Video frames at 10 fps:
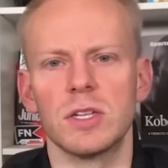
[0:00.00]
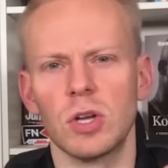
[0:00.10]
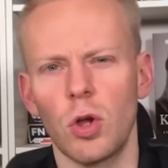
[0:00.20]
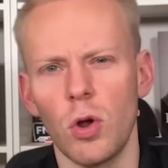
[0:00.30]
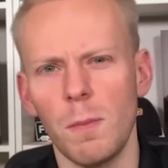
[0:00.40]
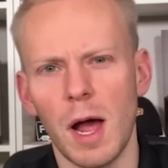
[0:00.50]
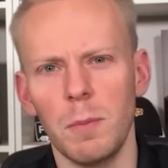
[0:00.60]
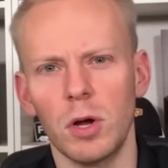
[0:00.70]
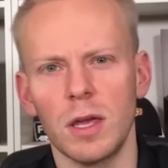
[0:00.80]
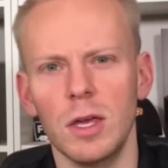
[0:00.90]
So go to
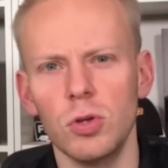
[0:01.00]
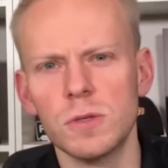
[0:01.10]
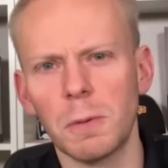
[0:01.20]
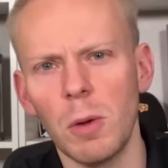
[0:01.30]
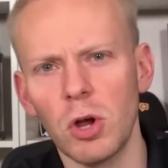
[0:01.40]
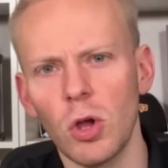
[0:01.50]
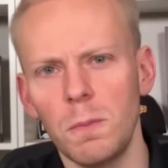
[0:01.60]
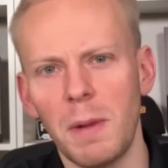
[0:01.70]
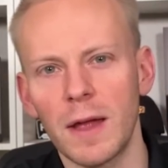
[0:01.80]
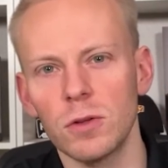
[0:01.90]
MyBookie, use promo code
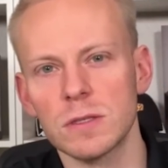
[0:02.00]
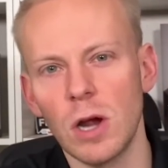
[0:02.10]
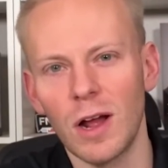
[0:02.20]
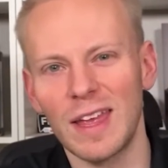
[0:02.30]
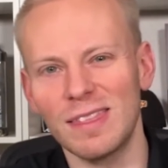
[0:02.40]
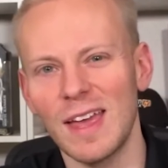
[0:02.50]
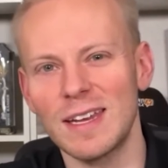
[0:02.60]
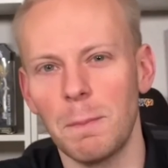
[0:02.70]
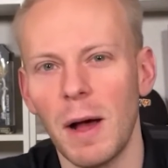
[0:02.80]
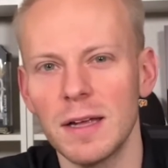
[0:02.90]
BengalsTalk, get that
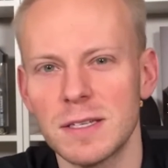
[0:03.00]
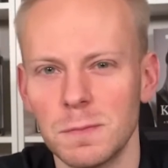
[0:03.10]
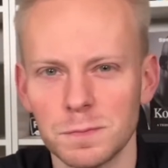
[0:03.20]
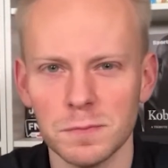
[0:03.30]
deposit